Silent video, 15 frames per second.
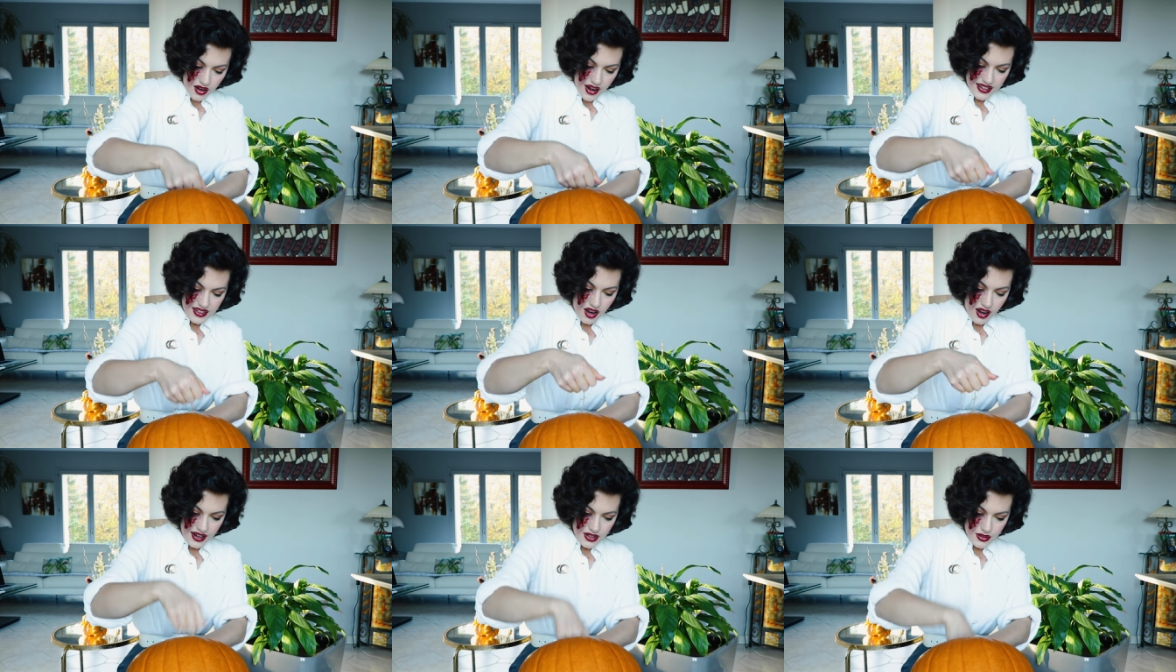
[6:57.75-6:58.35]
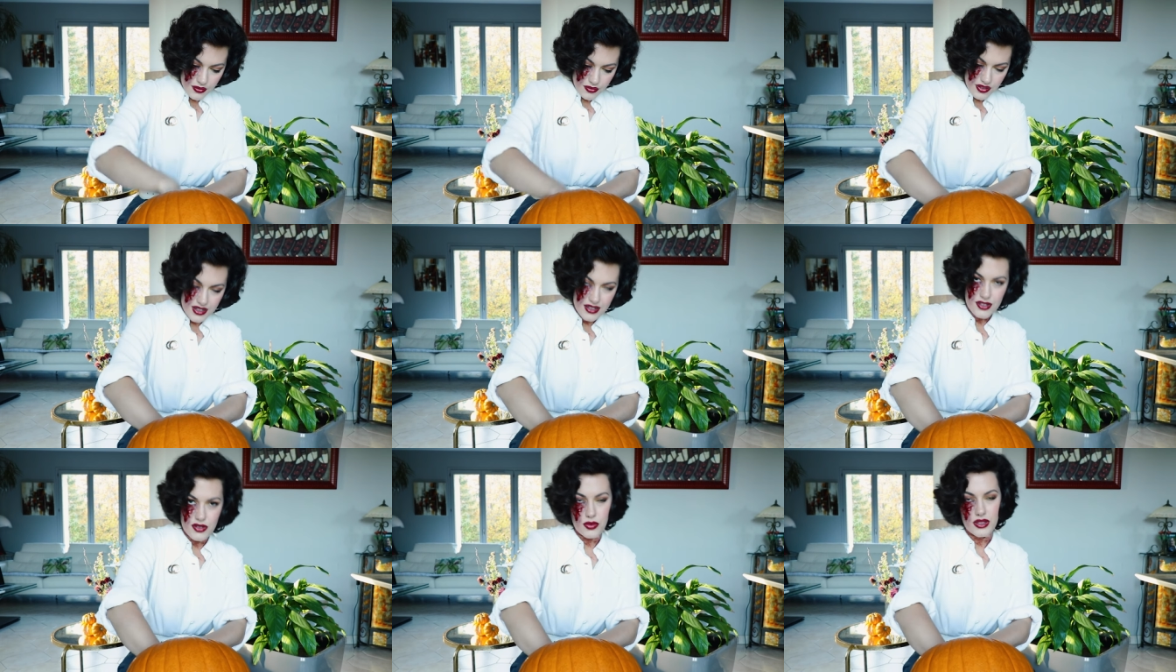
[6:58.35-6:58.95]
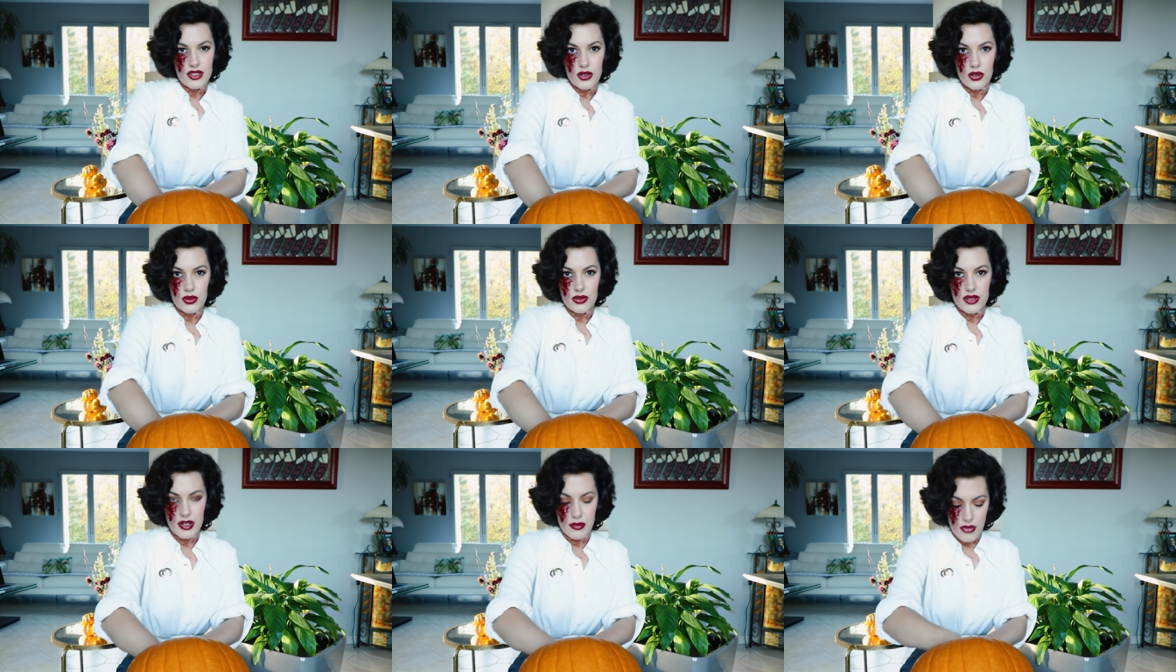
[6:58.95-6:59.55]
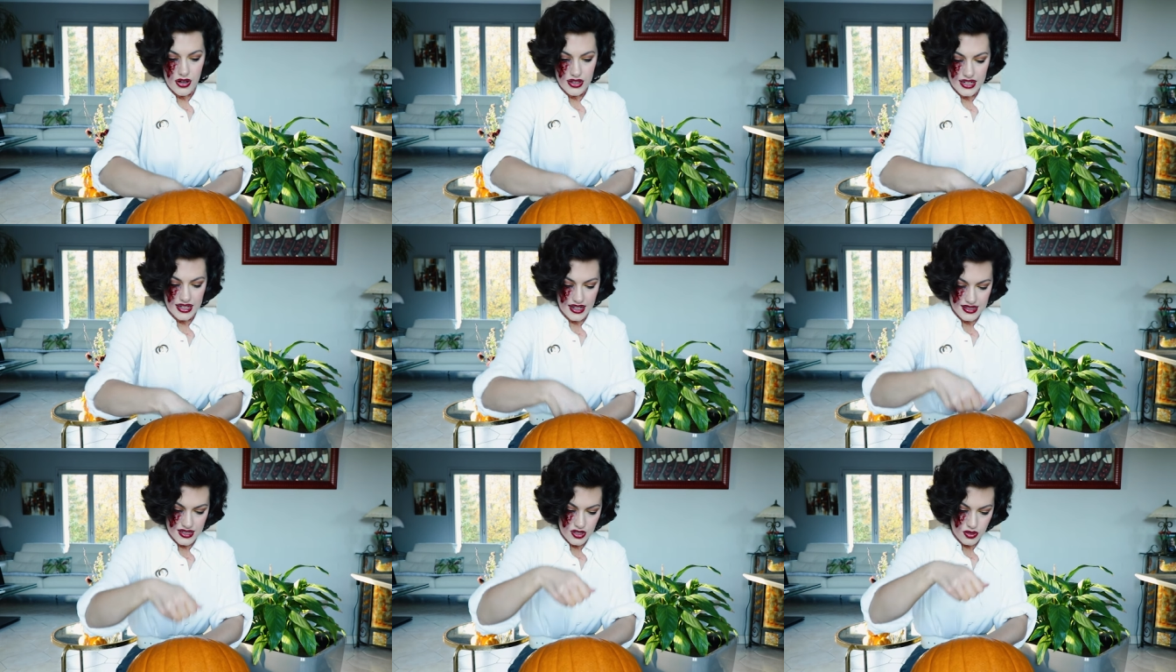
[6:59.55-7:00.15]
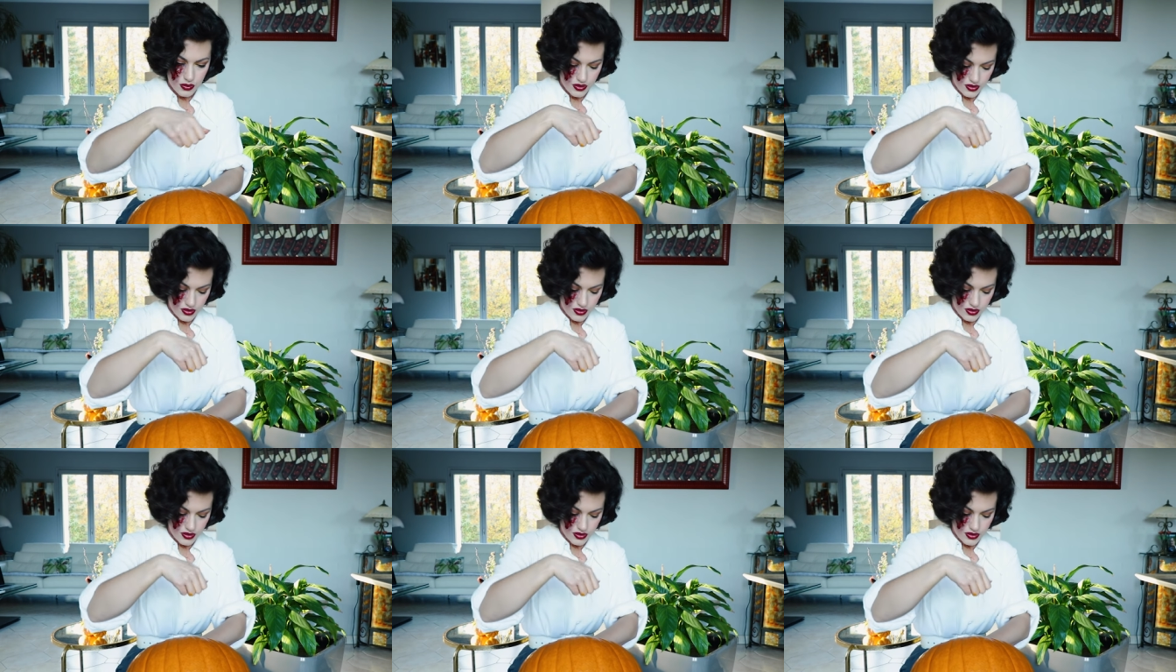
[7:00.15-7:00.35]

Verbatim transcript: I kind of think it's really cool that America gets into